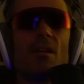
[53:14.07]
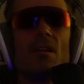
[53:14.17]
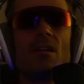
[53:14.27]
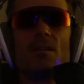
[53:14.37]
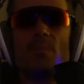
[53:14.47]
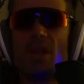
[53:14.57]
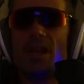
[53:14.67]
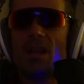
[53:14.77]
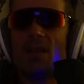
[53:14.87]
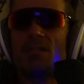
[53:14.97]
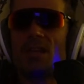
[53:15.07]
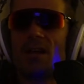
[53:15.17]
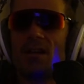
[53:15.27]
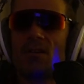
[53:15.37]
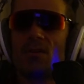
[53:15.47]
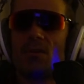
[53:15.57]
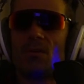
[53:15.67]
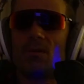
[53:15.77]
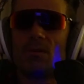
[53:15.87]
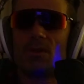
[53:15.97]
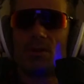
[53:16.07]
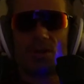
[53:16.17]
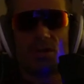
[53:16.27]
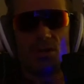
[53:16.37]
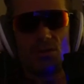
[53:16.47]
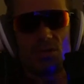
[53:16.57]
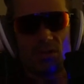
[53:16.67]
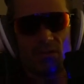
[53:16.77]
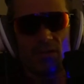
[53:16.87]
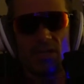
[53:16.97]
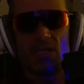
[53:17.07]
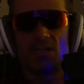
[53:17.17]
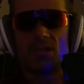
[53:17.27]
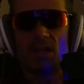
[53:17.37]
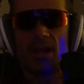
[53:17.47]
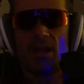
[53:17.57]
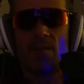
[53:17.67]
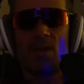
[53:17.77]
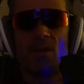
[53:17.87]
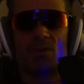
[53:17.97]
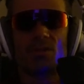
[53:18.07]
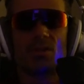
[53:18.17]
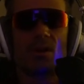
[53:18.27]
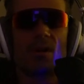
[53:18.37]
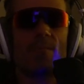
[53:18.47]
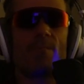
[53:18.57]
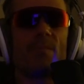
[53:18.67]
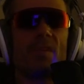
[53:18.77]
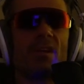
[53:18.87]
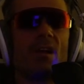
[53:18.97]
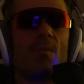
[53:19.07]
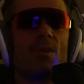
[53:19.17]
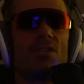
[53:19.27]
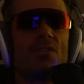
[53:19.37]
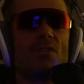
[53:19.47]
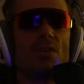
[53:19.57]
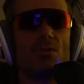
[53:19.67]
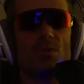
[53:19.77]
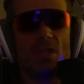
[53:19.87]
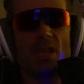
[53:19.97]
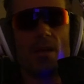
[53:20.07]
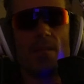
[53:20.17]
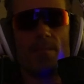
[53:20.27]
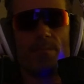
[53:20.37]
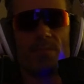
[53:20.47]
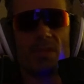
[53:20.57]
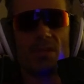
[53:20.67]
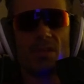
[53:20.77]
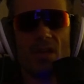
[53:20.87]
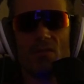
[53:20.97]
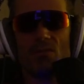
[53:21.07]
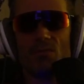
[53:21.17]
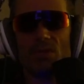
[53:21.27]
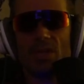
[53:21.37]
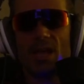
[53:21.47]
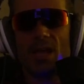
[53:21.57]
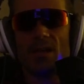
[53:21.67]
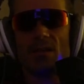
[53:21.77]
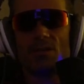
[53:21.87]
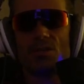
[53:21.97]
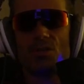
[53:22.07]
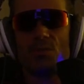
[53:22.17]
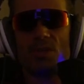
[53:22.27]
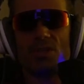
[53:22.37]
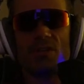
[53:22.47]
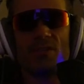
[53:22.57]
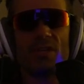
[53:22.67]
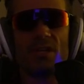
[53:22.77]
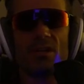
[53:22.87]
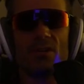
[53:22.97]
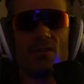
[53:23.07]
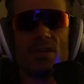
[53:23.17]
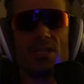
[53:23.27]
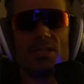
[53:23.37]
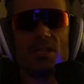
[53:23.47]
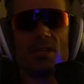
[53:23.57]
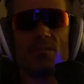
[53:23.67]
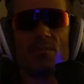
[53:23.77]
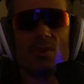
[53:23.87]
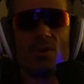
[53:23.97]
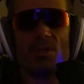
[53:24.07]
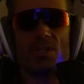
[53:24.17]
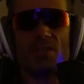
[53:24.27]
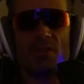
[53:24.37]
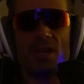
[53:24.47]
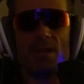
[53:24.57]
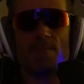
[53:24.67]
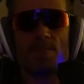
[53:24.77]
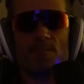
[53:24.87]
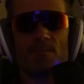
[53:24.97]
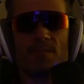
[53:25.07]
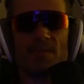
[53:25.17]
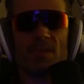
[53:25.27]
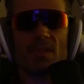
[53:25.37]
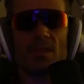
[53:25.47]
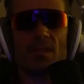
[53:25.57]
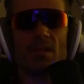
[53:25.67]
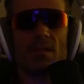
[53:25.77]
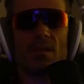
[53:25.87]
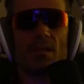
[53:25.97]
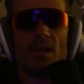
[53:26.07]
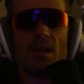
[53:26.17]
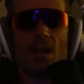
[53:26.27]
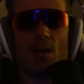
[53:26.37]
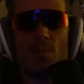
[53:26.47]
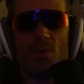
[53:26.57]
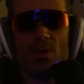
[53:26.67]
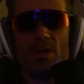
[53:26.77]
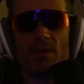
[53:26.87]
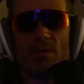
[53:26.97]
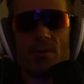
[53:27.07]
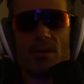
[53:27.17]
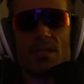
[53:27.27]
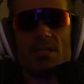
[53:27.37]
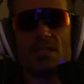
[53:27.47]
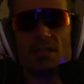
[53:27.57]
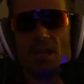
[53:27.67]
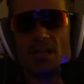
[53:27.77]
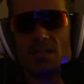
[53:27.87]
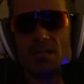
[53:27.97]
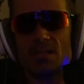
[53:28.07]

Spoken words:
depending how technical your use of these AI models are and how much you've used them, you haven't really had too much of an increase in productivity and output or insights.